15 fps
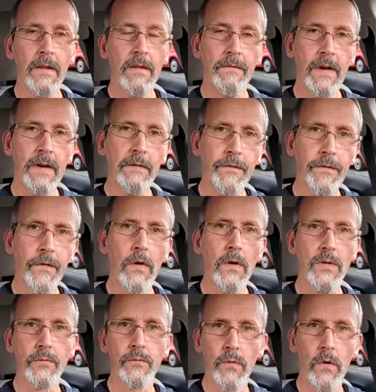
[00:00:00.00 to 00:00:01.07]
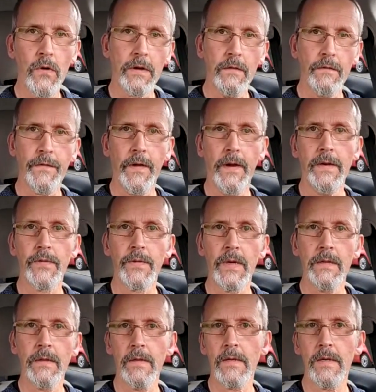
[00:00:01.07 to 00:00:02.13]
the very first rocket
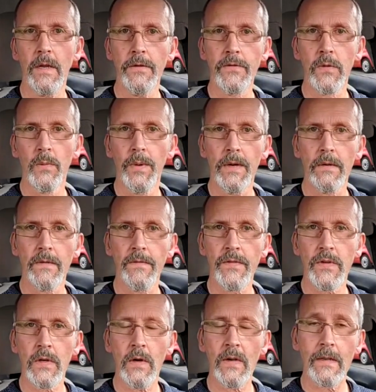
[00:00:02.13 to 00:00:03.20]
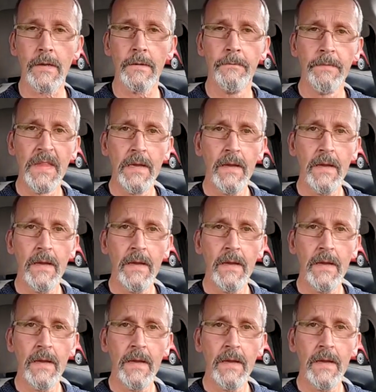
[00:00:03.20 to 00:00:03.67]
factory in the central belt of Scotland.